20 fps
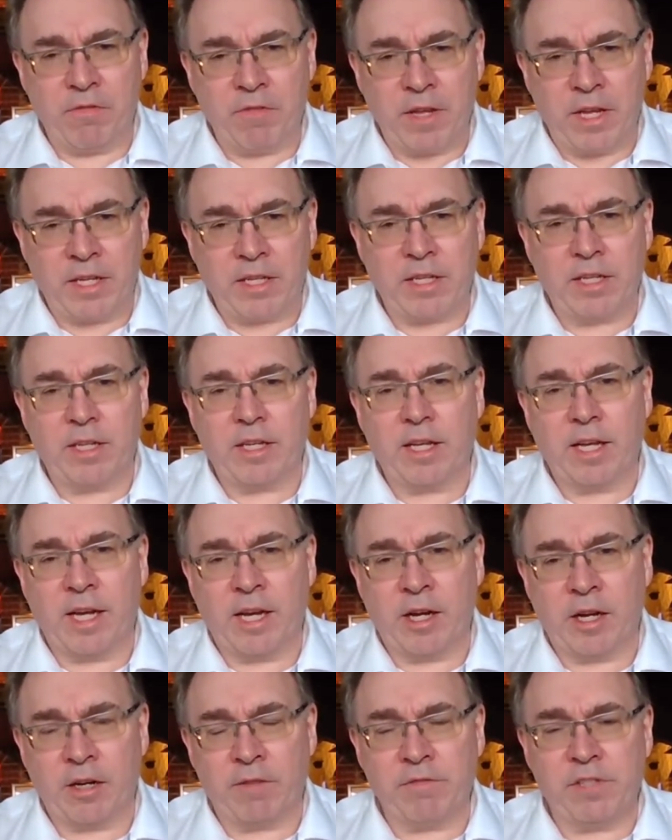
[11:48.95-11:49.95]
of it,
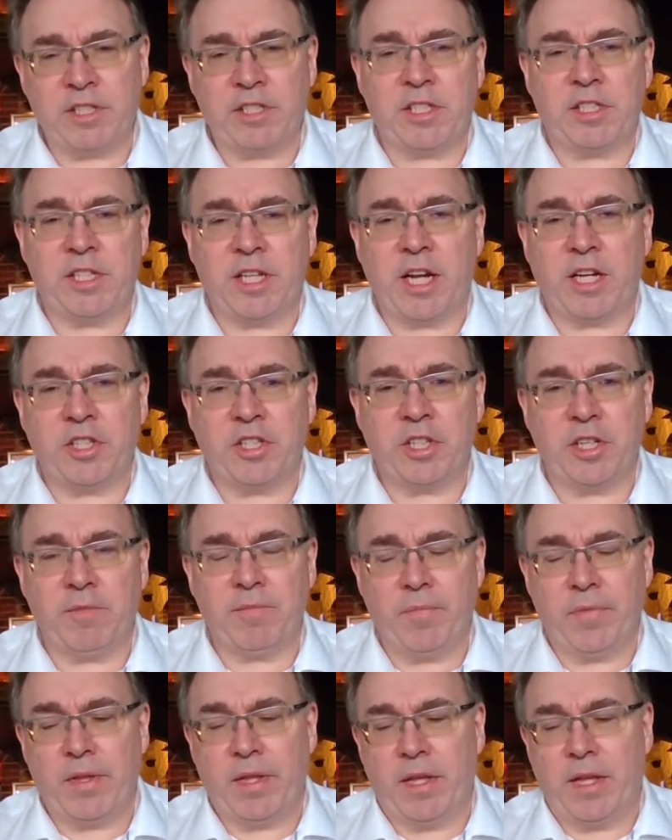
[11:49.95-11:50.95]
out of this
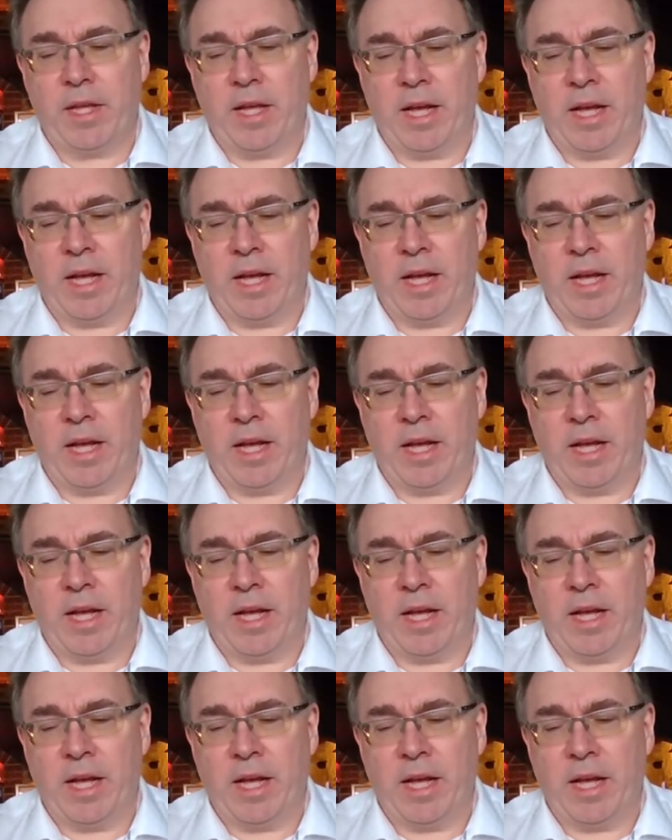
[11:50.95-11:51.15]
discussion,